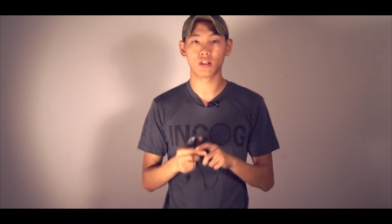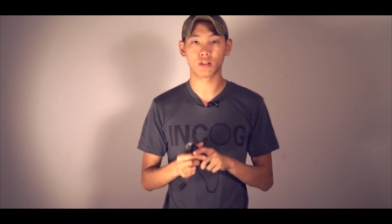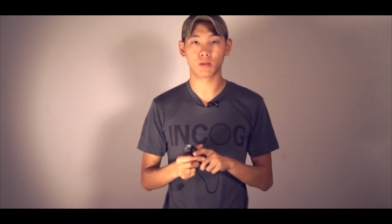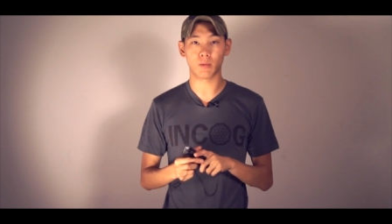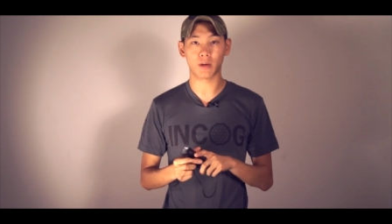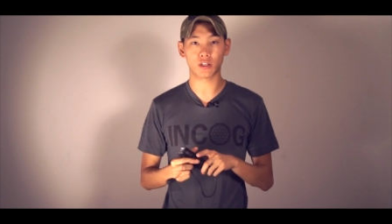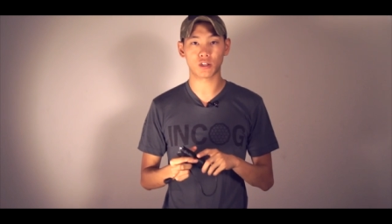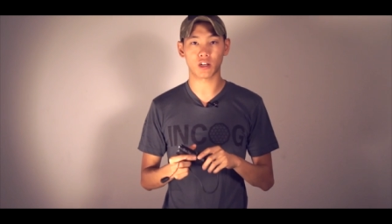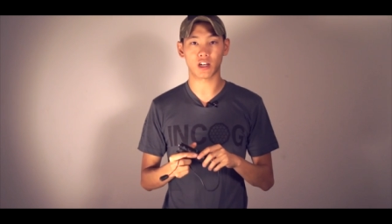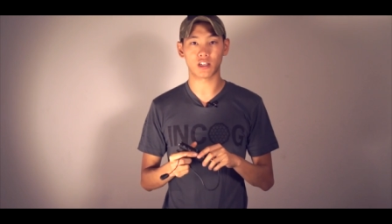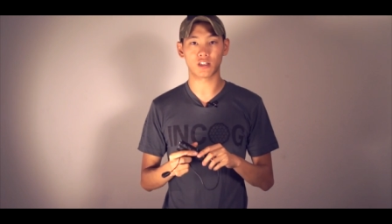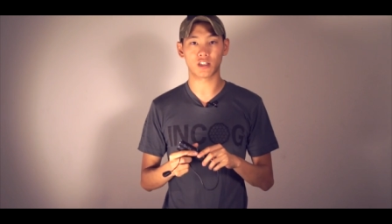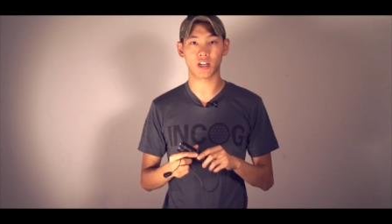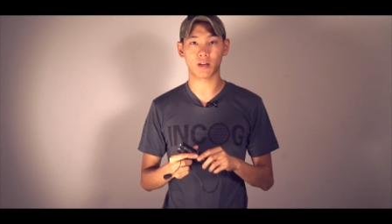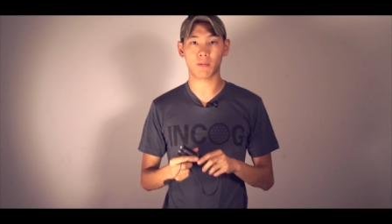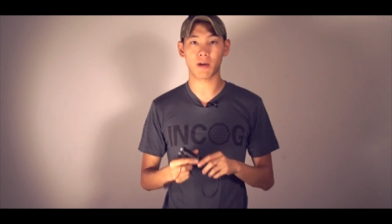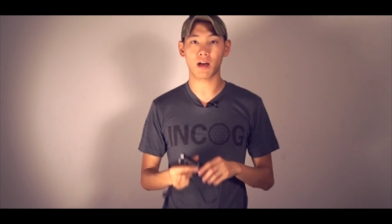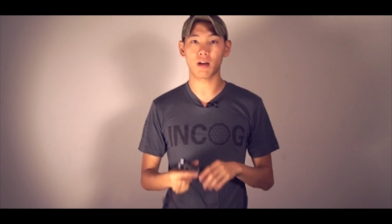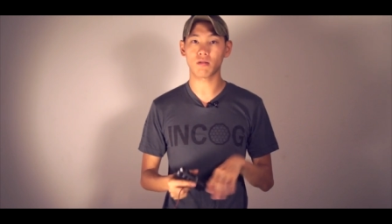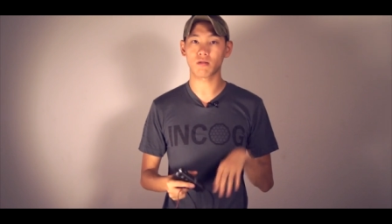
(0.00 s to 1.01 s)
So make sure you guys
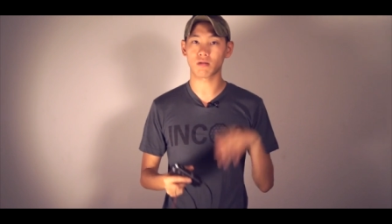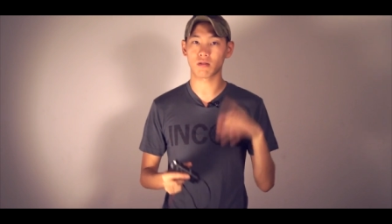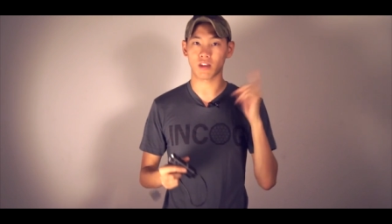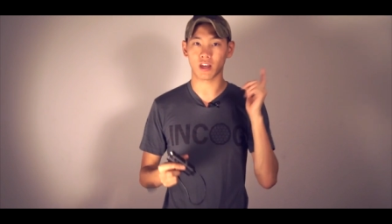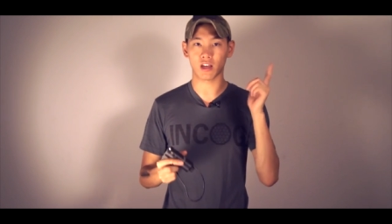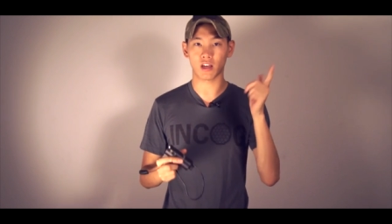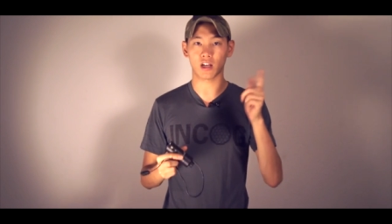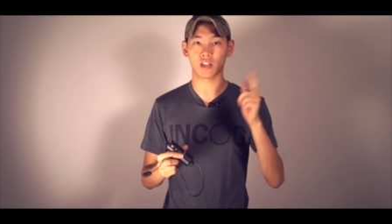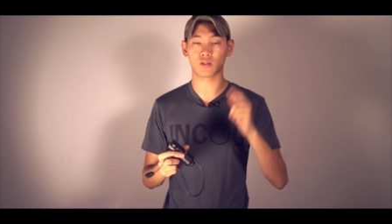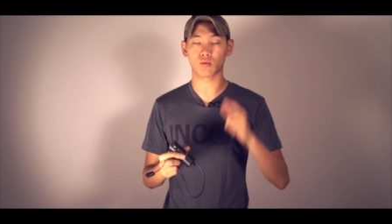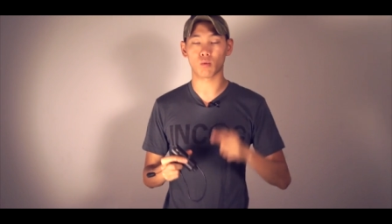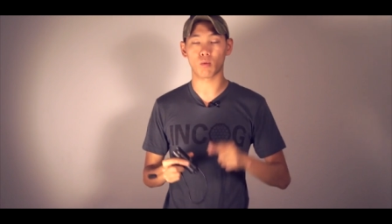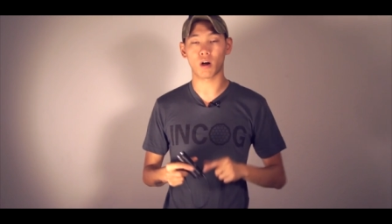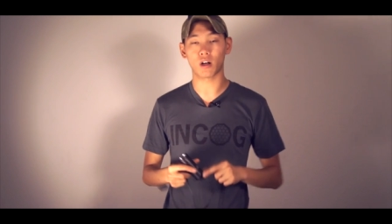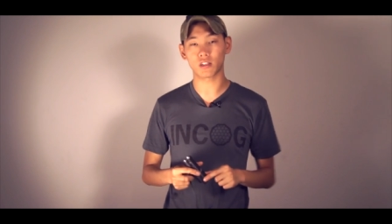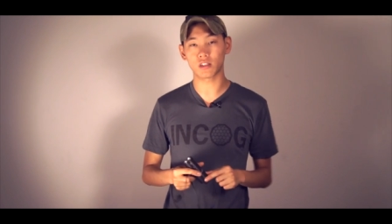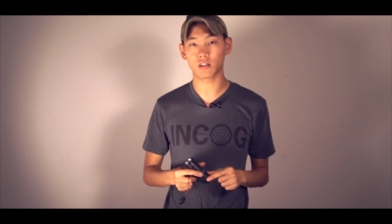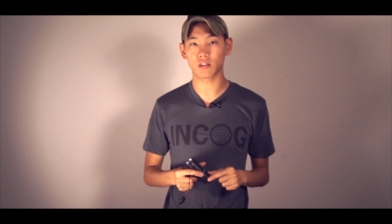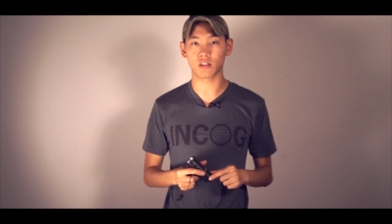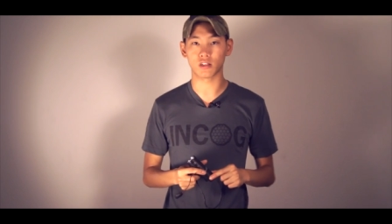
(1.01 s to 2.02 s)
check them out. Thank you guys for
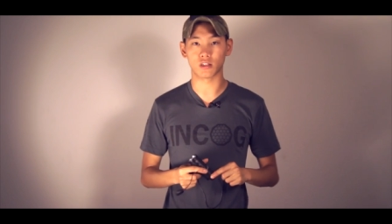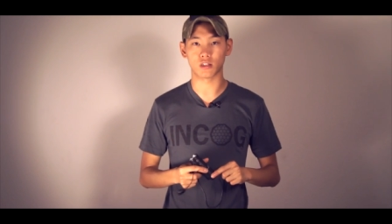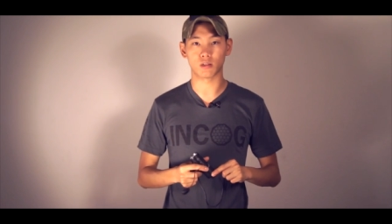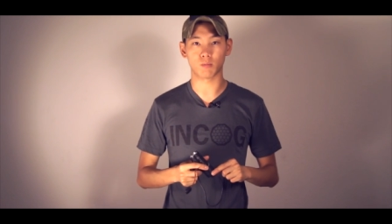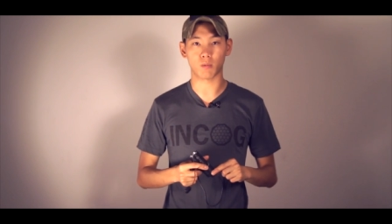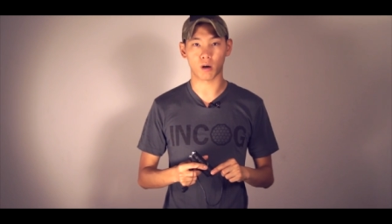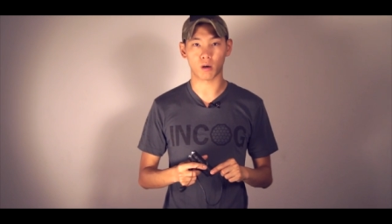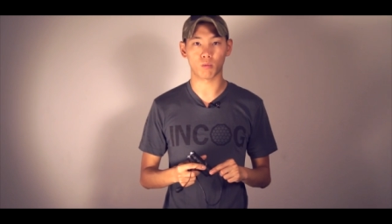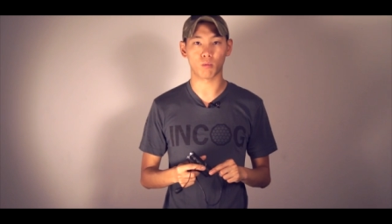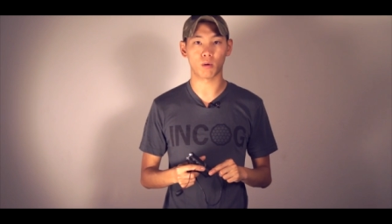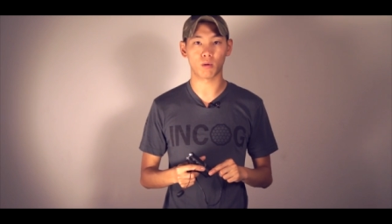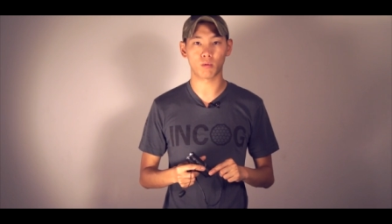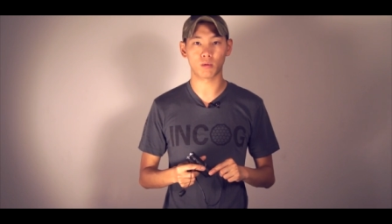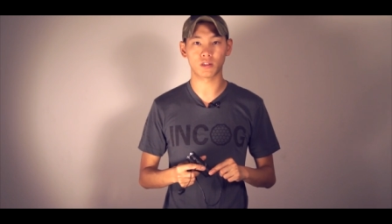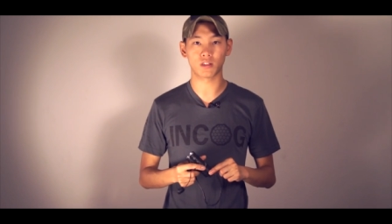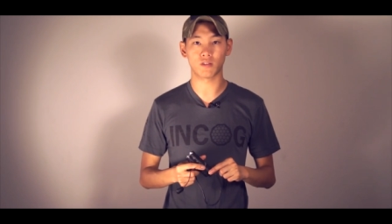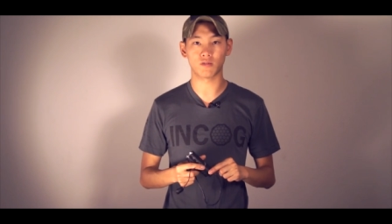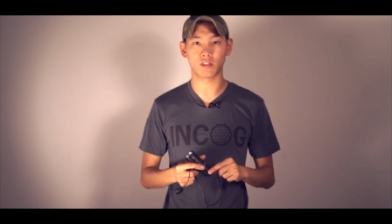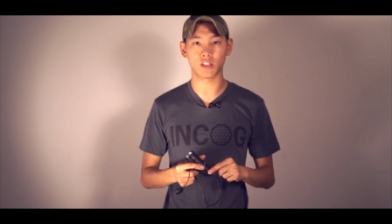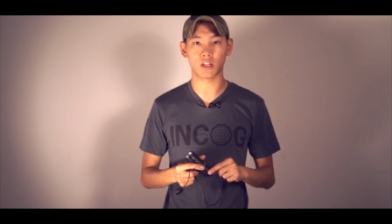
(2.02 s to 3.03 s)
watching. This is Spartan one
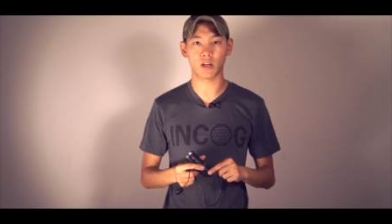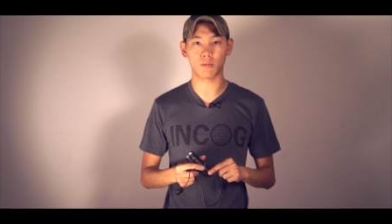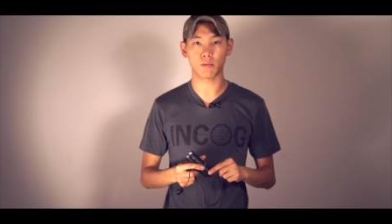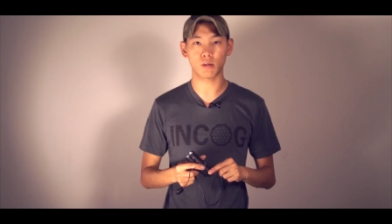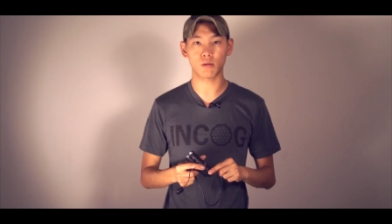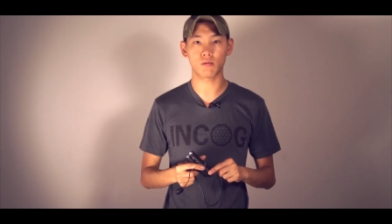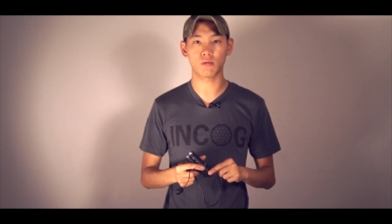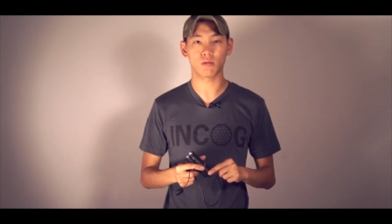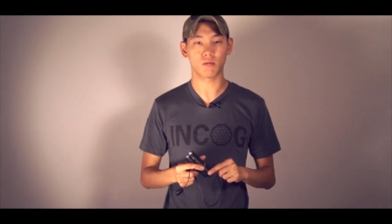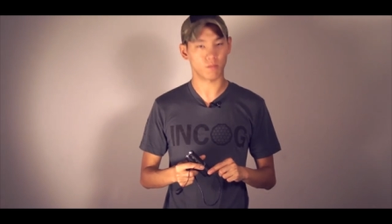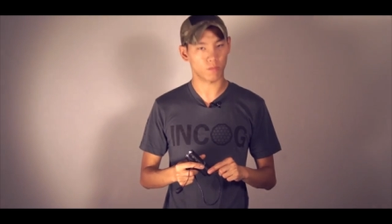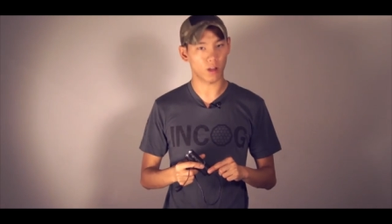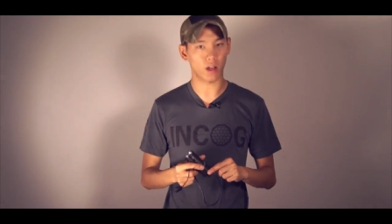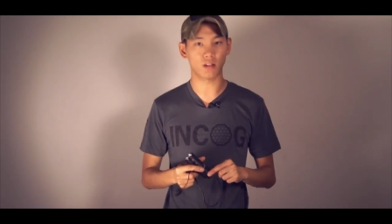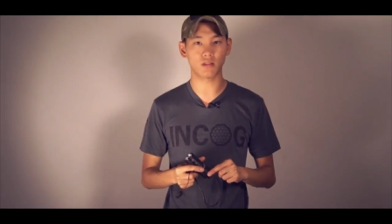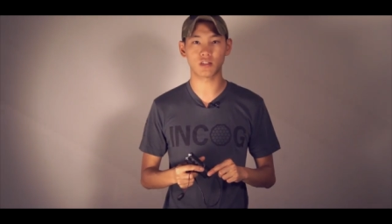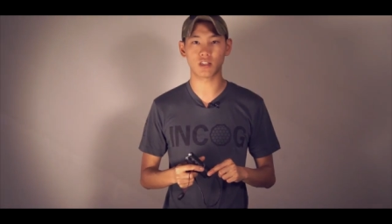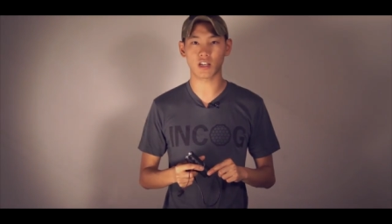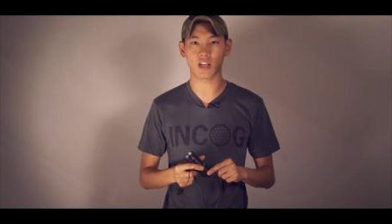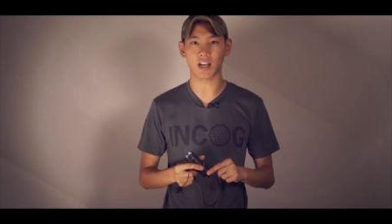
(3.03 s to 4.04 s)
one seven G W.
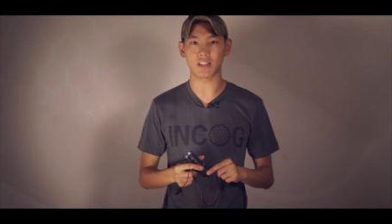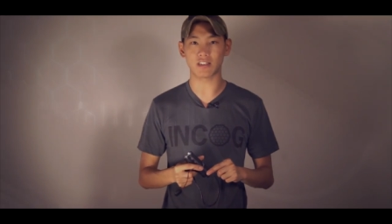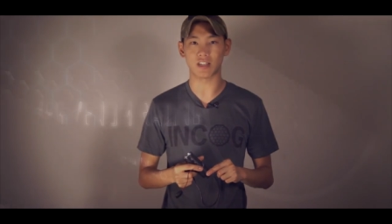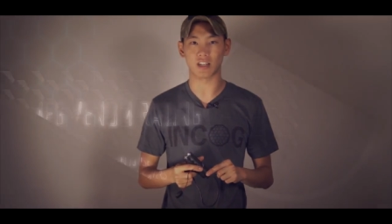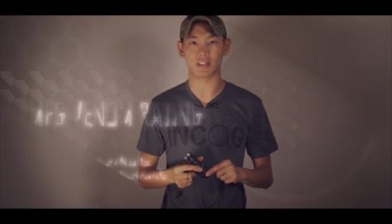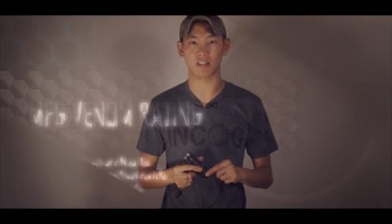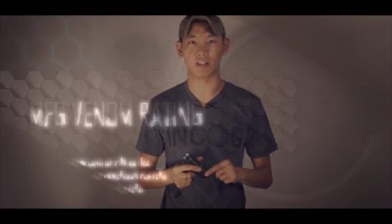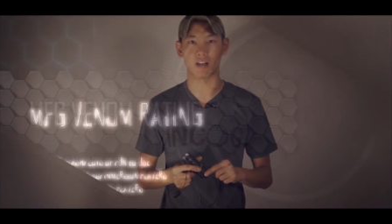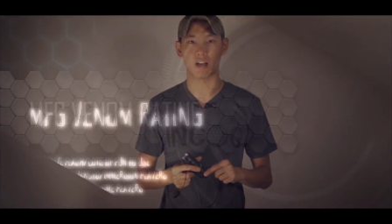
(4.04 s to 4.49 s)
I'll see you guys next